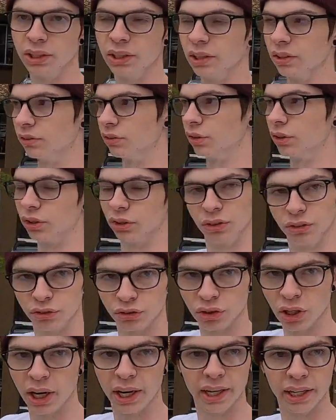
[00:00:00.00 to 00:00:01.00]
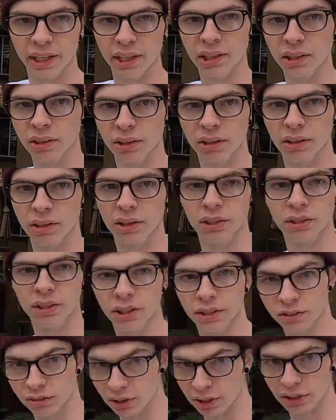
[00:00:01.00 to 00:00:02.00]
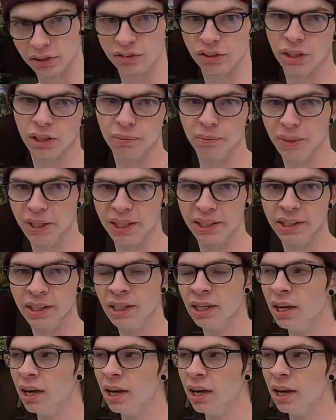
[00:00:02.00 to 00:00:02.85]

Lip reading: because you can just try it. It literally takes, like I said, a minute.